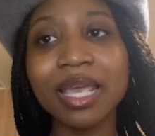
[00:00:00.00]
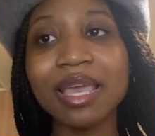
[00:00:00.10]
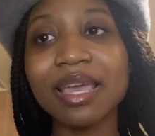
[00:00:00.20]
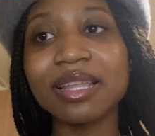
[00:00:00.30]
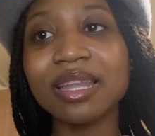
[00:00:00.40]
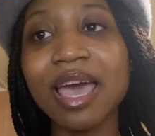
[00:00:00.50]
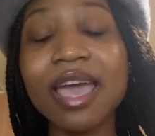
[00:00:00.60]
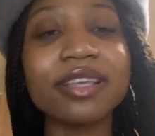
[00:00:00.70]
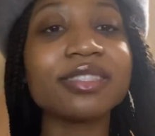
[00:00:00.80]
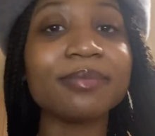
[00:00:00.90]
and
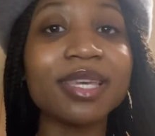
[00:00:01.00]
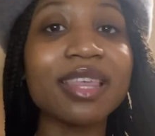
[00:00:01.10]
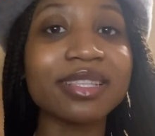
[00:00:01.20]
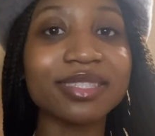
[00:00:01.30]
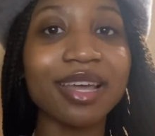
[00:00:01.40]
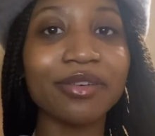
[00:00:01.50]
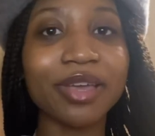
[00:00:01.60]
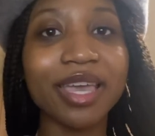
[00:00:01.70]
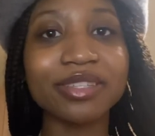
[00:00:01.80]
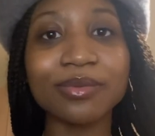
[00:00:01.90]
I to me that's not
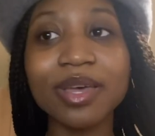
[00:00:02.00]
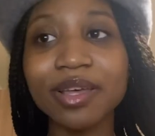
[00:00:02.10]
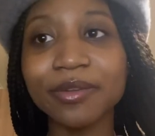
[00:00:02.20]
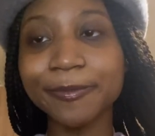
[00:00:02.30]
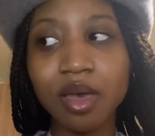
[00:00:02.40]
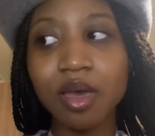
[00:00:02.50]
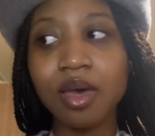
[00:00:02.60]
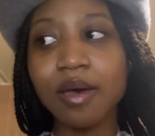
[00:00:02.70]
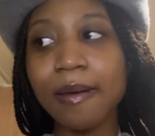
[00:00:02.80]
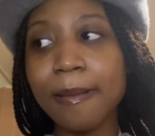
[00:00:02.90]
okay as well
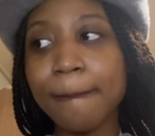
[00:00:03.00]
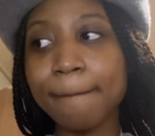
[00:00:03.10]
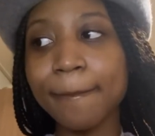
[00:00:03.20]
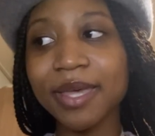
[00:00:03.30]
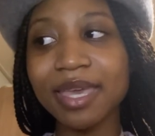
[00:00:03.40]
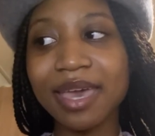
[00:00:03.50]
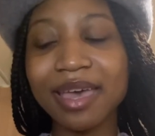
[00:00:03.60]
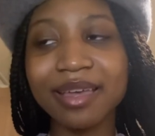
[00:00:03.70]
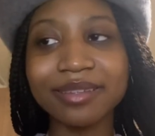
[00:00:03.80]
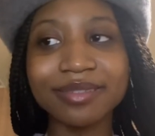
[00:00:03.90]
um but
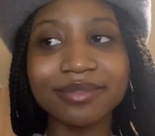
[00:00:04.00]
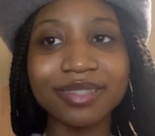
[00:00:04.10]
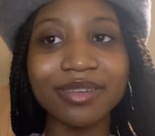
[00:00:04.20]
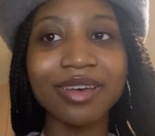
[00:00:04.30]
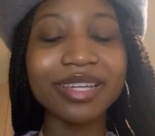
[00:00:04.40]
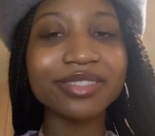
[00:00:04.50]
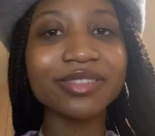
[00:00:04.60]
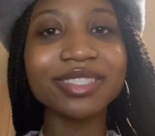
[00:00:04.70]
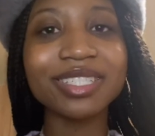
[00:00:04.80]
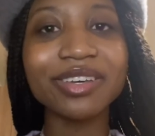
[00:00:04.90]
yeah so i just
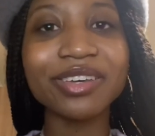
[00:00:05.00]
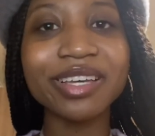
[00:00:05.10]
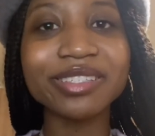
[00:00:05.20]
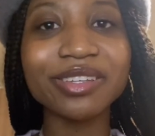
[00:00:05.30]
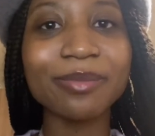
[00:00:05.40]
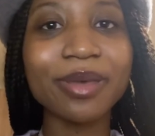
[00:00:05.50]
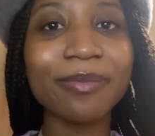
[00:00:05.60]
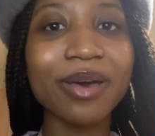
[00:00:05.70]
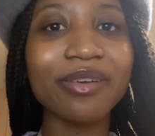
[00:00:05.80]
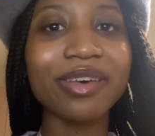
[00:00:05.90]
wanted to tell you guys a little bit
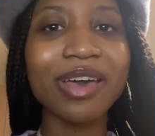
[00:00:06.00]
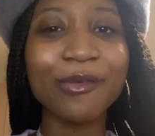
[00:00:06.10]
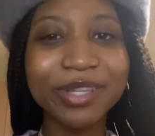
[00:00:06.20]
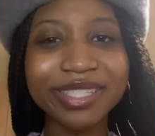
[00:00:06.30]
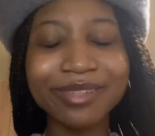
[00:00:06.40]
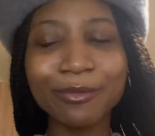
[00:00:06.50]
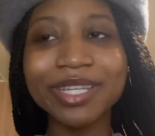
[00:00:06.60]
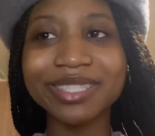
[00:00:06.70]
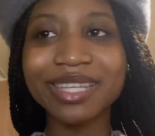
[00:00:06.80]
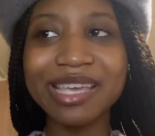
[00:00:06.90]
about what
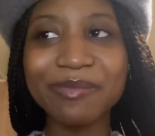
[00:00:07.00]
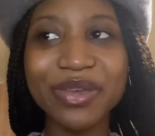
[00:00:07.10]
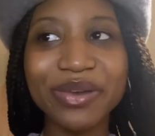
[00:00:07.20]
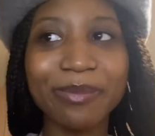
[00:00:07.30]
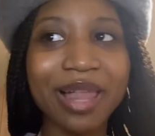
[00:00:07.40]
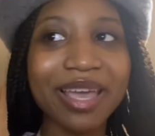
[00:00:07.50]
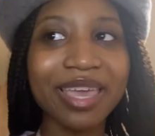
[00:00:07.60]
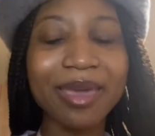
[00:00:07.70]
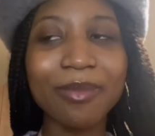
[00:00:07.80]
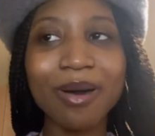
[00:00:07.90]
what's like being a black
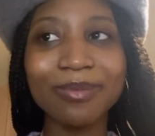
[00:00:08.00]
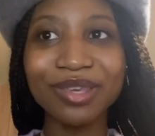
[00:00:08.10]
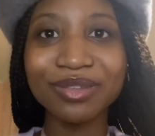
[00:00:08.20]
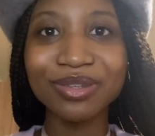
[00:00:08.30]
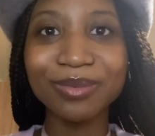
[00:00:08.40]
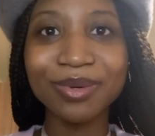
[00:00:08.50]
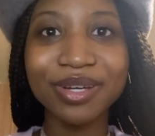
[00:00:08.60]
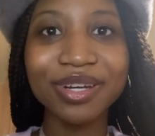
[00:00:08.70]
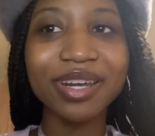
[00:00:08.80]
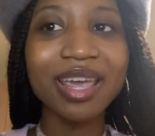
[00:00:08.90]
k-pop
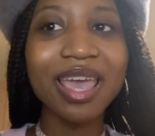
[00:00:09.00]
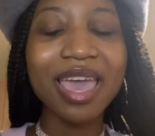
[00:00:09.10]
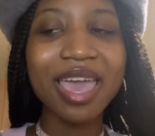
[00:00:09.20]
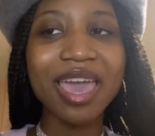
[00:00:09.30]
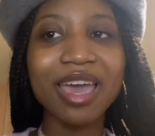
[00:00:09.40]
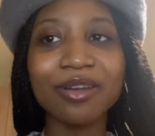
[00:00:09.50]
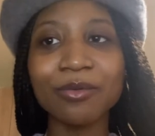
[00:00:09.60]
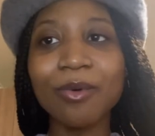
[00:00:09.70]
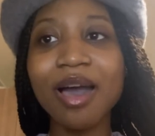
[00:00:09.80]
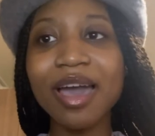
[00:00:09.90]
youtuber
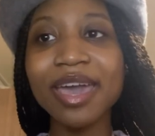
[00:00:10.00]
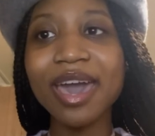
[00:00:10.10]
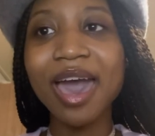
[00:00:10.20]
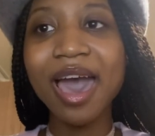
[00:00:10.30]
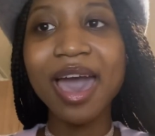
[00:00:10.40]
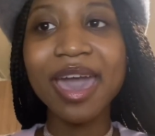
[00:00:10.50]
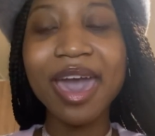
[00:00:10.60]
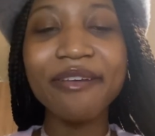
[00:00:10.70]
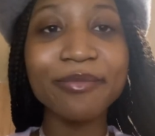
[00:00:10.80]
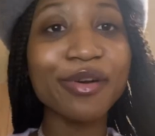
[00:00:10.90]
and why i
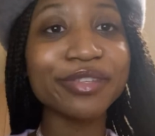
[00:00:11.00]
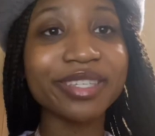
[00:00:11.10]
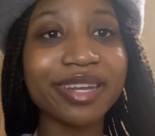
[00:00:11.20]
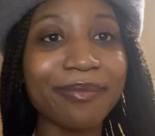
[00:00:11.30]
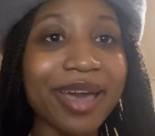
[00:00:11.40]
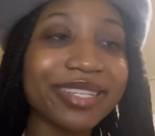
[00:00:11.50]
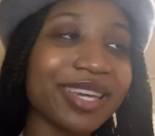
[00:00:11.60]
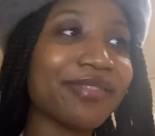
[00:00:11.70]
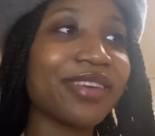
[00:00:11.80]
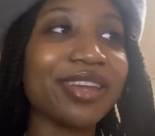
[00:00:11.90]
haven't posted a my
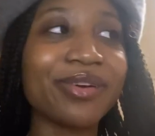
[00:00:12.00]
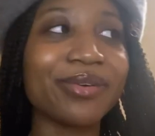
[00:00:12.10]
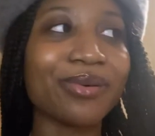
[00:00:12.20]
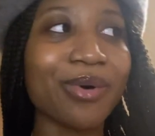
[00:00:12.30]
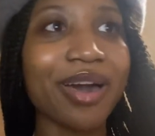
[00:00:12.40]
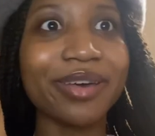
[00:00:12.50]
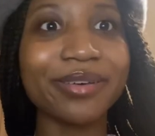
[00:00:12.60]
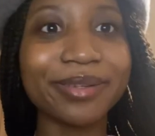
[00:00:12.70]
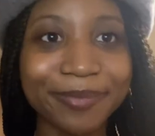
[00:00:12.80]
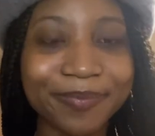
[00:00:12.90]
take video in a while